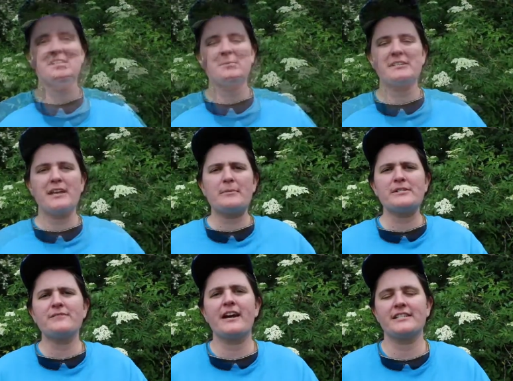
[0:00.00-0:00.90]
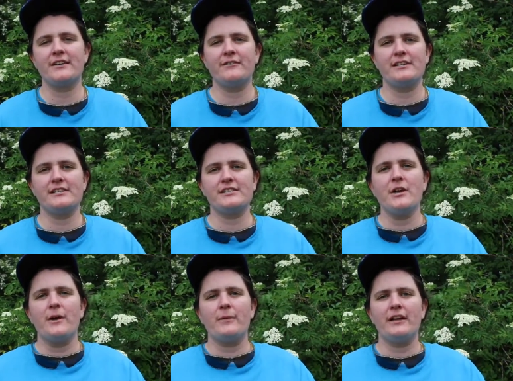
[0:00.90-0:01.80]
Some examples of activities
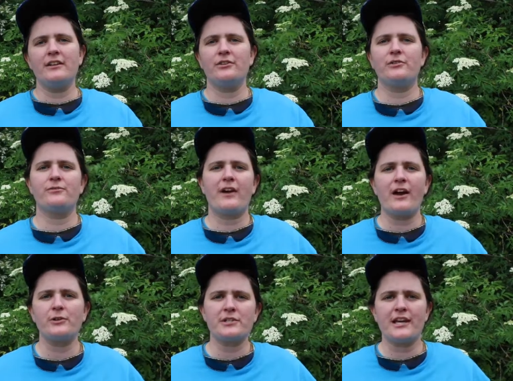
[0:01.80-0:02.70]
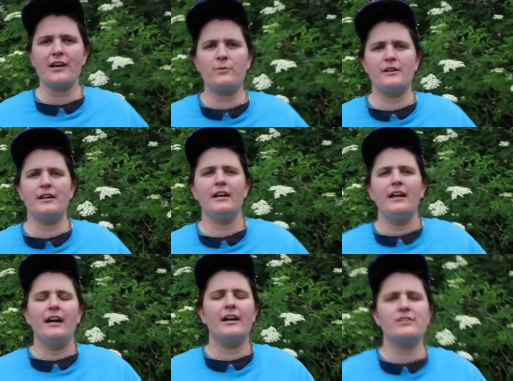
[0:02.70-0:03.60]
might include for Outdoor Tech Week,
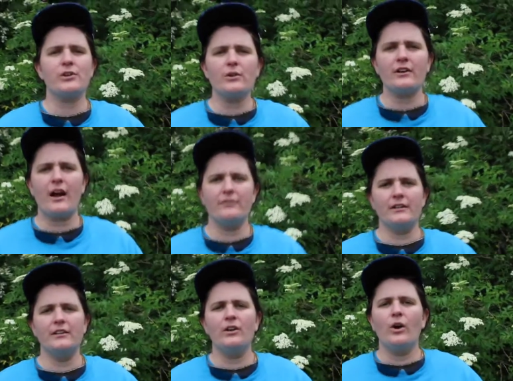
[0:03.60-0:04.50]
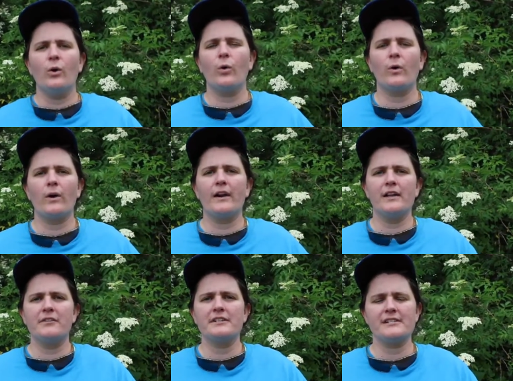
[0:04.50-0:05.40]
a solar oven or
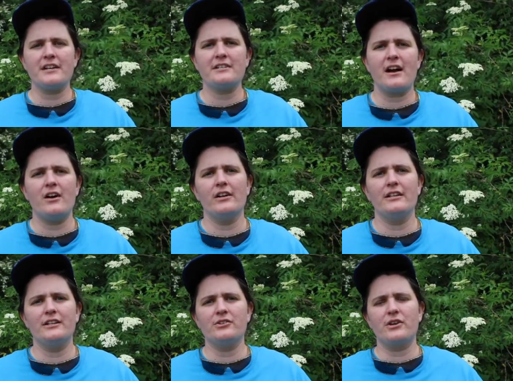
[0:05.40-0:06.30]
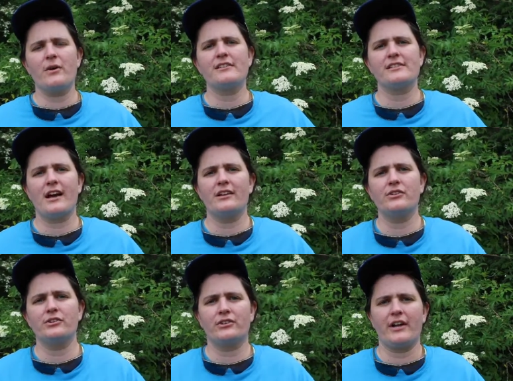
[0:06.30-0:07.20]
even a sundial, and then you'll go outside and
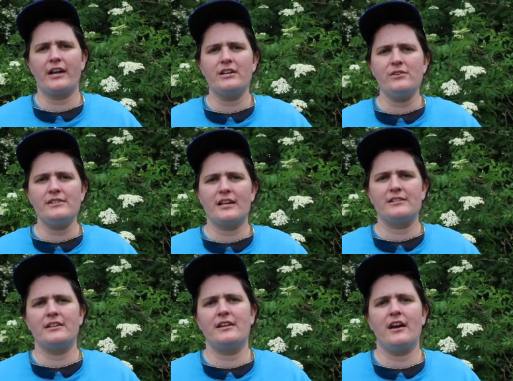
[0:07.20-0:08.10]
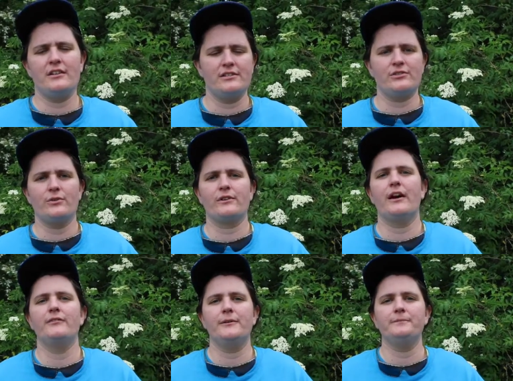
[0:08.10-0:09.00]
you'll learn how to use that sundial and solar
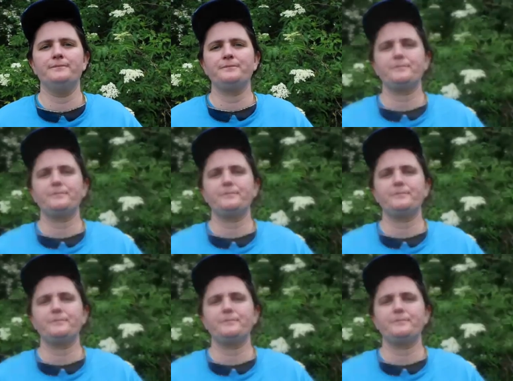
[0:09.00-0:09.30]
oven.